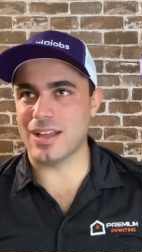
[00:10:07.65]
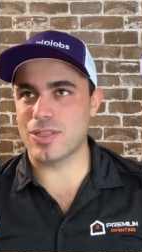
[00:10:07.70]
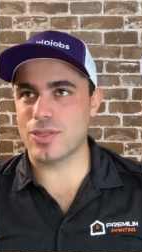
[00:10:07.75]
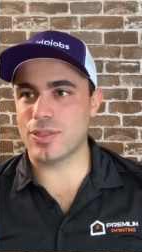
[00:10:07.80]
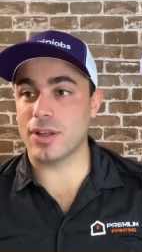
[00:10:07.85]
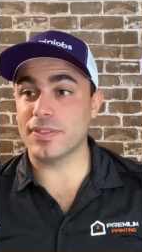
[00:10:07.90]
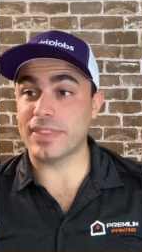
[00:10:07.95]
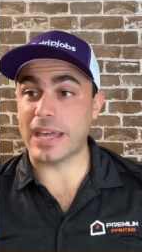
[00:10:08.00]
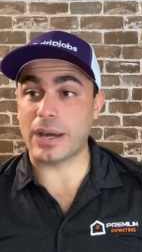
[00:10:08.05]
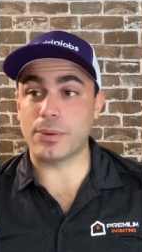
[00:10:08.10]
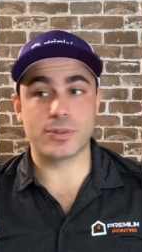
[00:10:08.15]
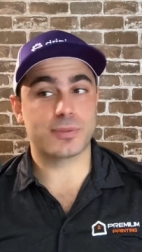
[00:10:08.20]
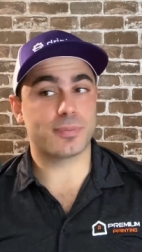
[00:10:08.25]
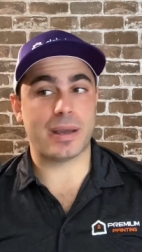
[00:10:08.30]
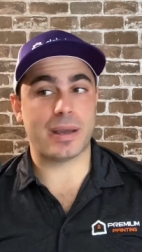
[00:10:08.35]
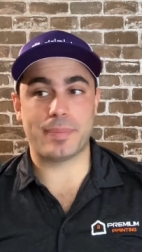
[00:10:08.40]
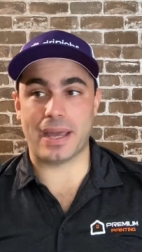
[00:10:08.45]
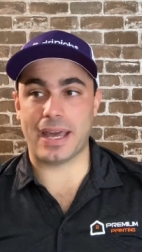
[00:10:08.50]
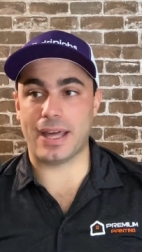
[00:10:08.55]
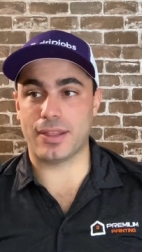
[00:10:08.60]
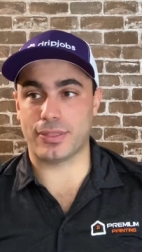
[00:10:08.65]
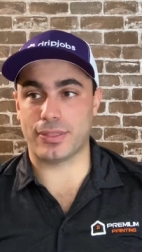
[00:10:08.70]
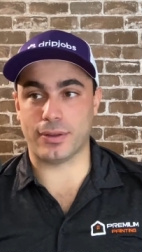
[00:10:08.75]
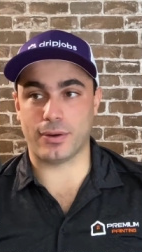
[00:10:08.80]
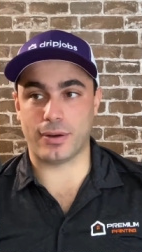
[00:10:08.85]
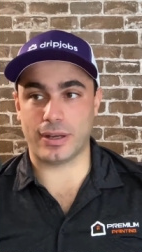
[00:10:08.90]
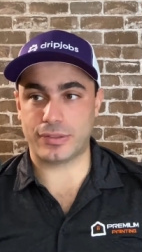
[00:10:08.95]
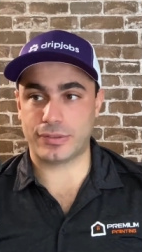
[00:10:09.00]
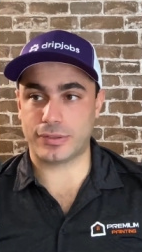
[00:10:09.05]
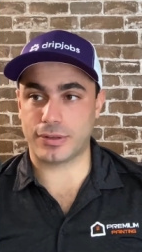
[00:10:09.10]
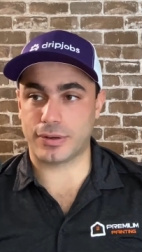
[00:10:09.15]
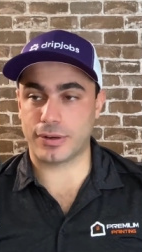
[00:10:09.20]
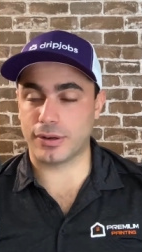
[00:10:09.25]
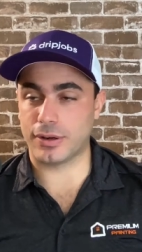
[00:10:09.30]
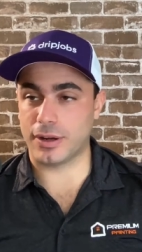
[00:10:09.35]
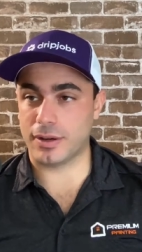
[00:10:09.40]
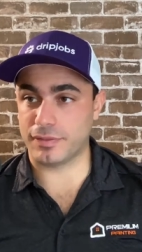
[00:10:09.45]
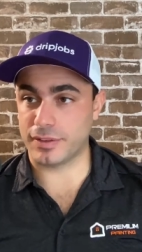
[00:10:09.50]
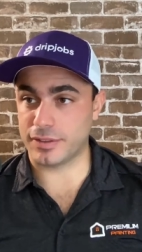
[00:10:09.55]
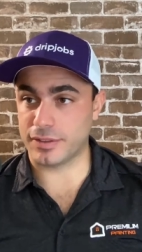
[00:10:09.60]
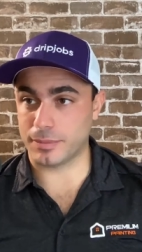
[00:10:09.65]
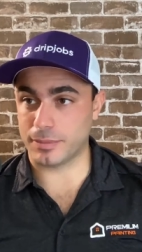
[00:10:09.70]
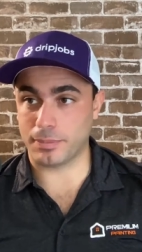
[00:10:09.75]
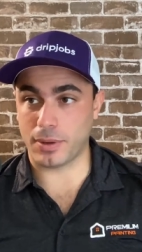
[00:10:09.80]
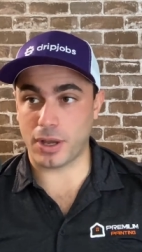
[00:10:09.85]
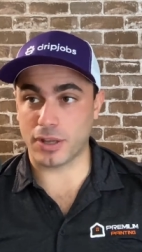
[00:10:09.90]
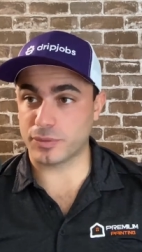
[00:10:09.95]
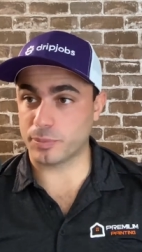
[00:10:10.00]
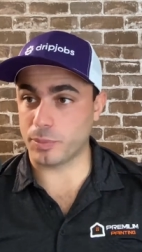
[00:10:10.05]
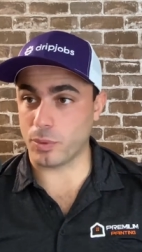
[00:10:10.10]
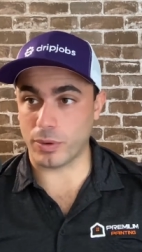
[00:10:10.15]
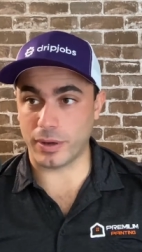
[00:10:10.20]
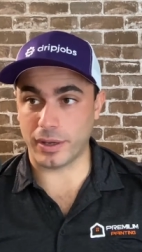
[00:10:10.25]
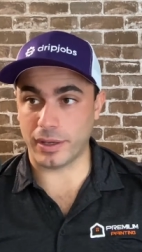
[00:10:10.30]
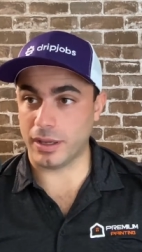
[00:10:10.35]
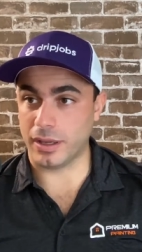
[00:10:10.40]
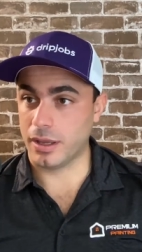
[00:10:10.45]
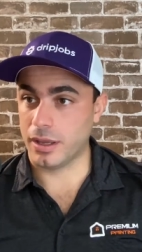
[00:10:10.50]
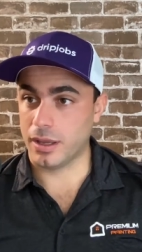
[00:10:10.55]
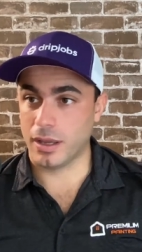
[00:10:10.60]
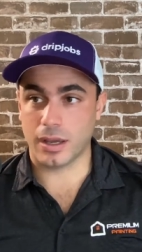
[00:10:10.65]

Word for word: I thought that was my path though i started off as a busboy